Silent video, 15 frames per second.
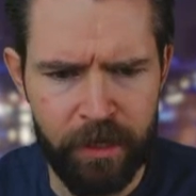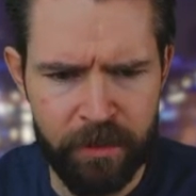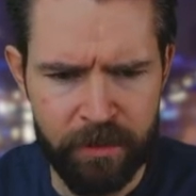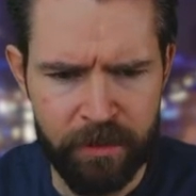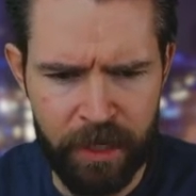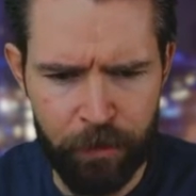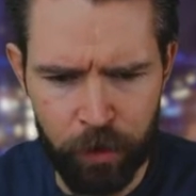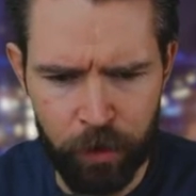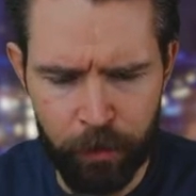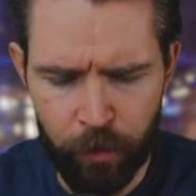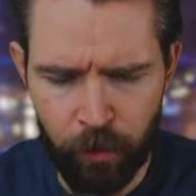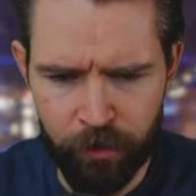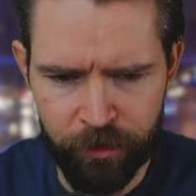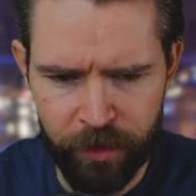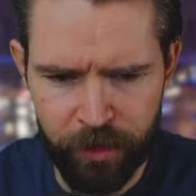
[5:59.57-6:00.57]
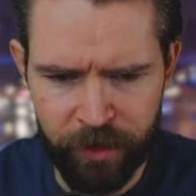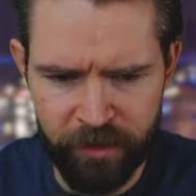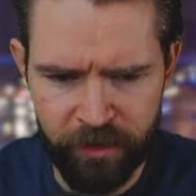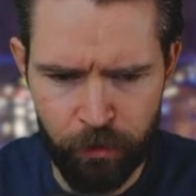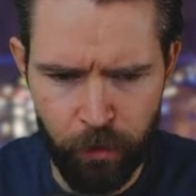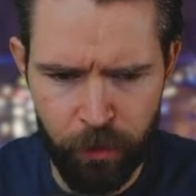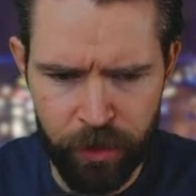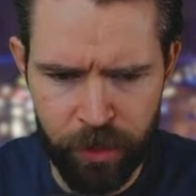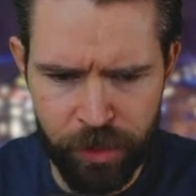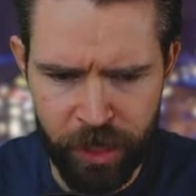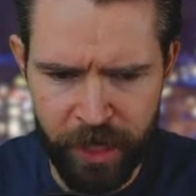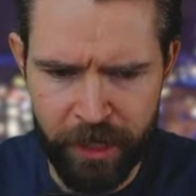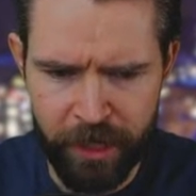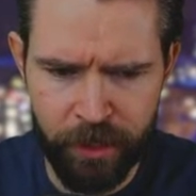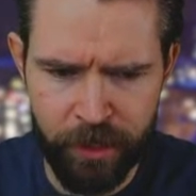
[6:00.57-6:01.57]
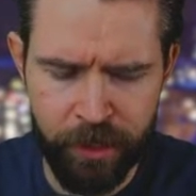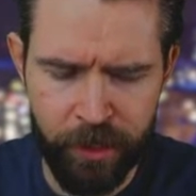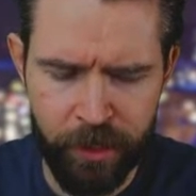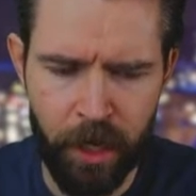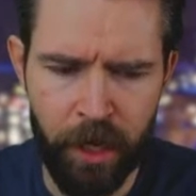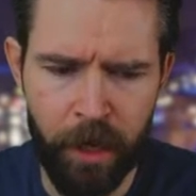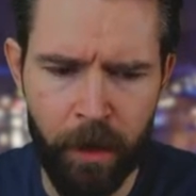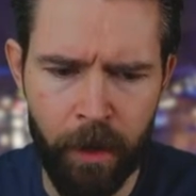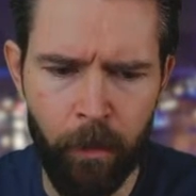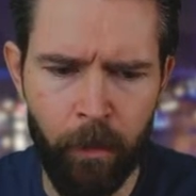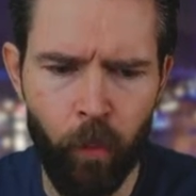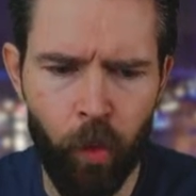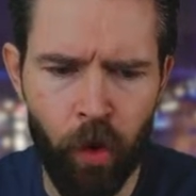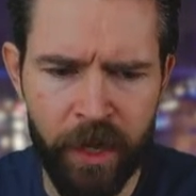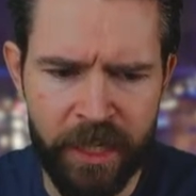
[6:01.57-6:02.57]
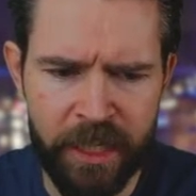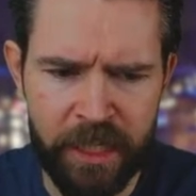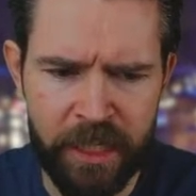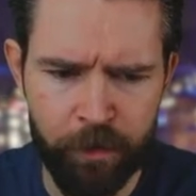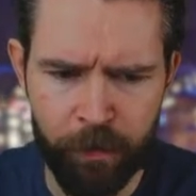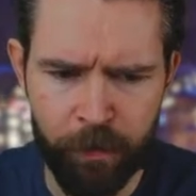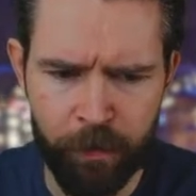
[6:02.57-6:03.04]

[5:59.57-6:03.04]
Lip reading: So now we're at the pointer. This is where we can change what each